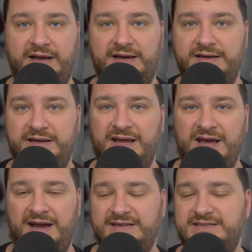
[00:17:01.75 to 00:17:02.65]
and
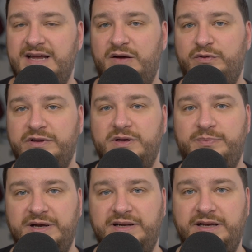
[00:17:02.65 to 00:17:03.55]
it's not really a
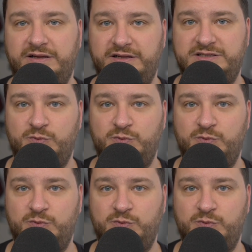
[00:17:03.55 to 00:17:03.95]
big deal. It's